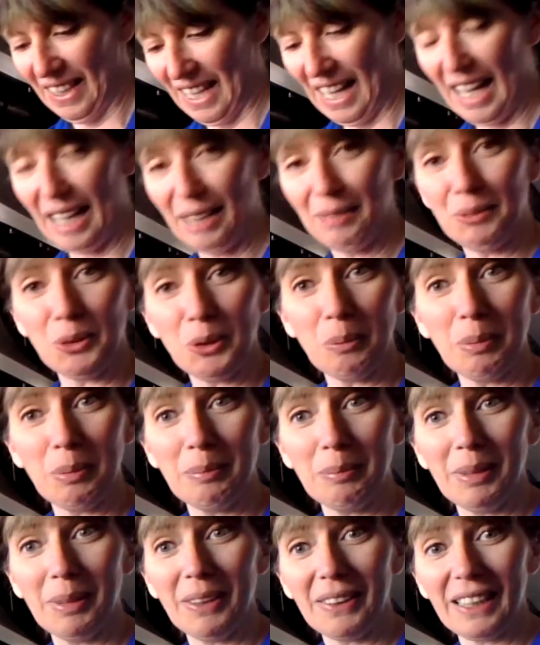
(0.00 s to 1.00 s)
I'm dripping
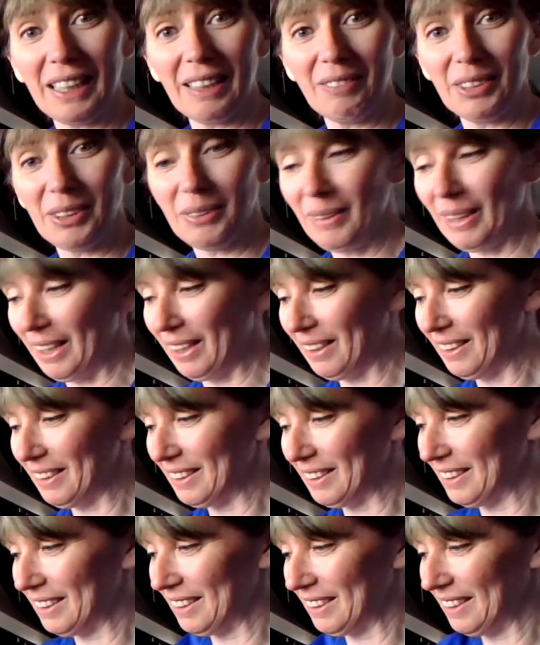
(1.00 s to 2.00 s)
milk everywhere.
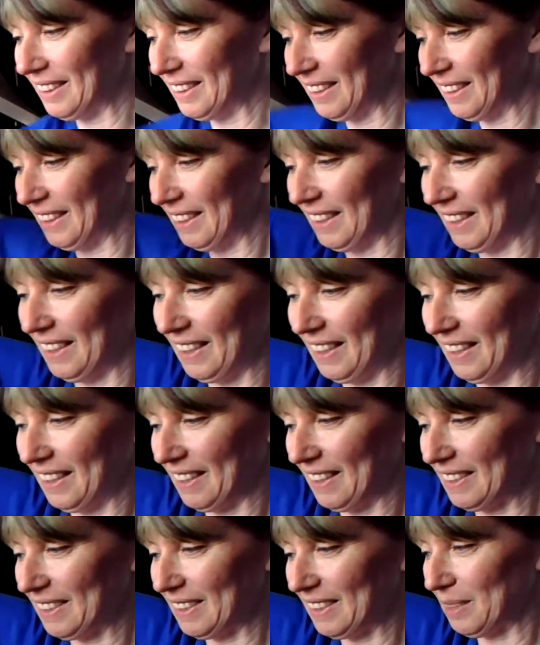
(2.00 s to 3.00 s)

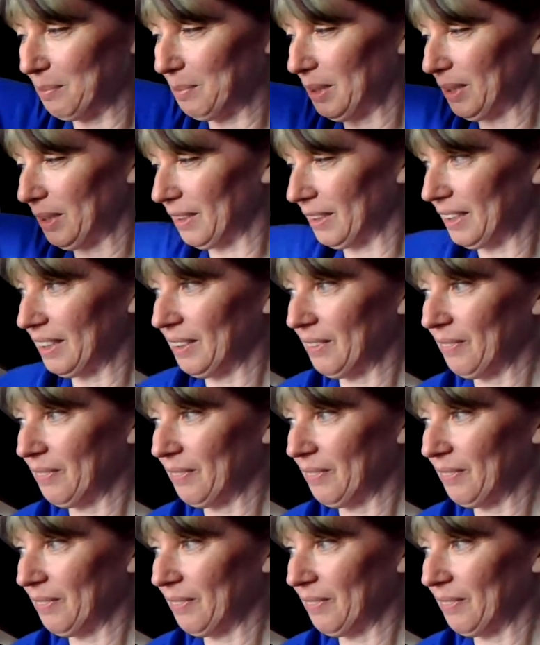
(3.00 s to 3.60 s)
This is milk.